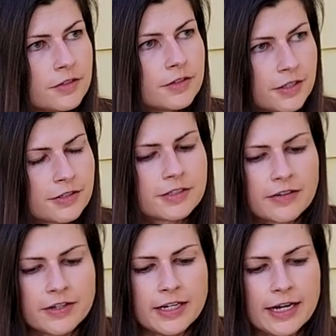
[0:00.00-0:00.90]
Six or
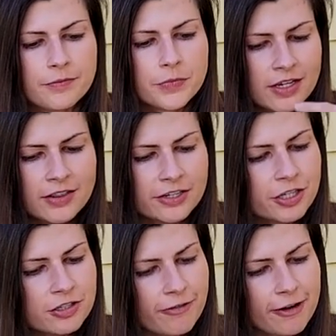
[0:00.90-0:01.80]
seven, yeah. They're so
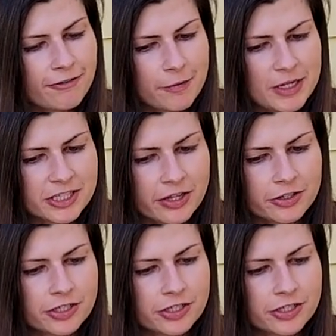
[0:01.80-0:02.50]
different from each other.